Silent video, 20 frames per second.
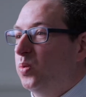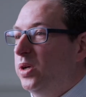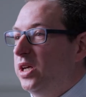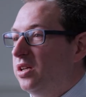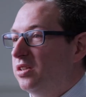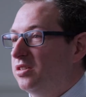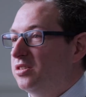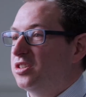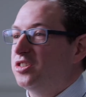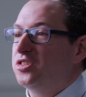We
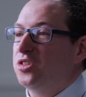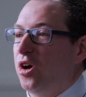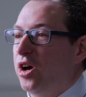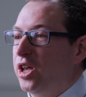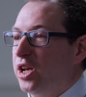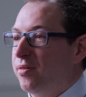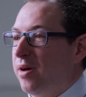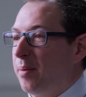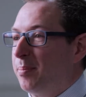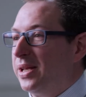can design
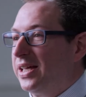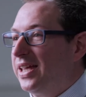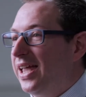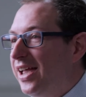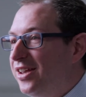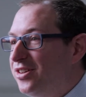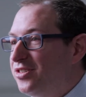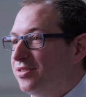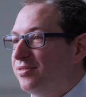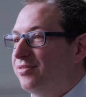our
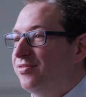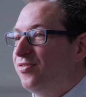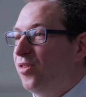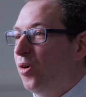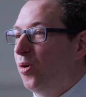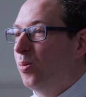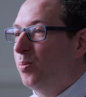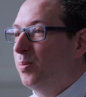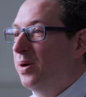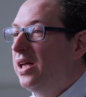application
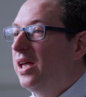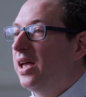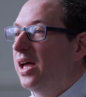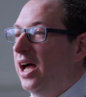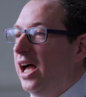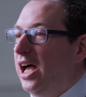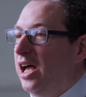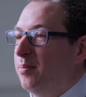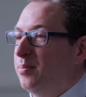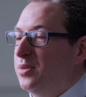form
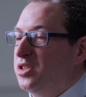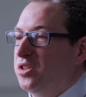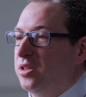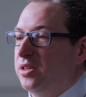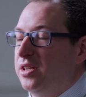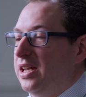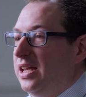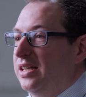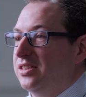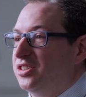so
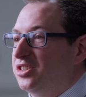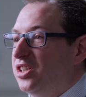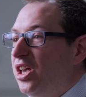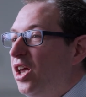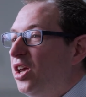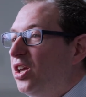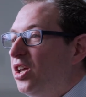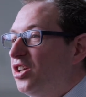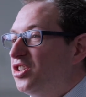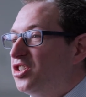that it's
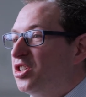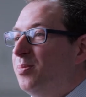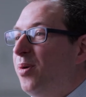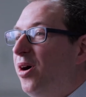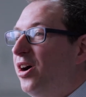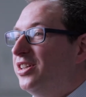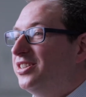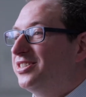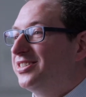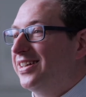
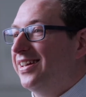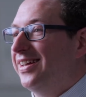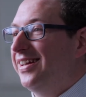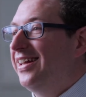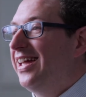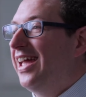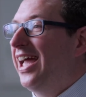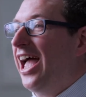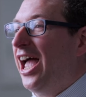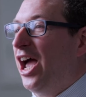customised to
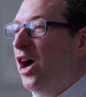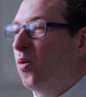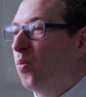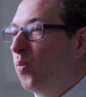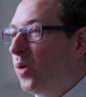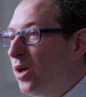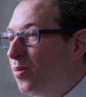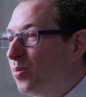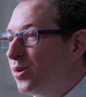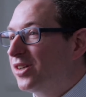how
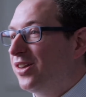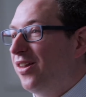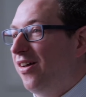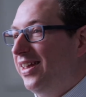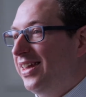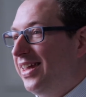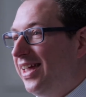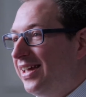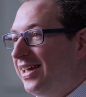we would like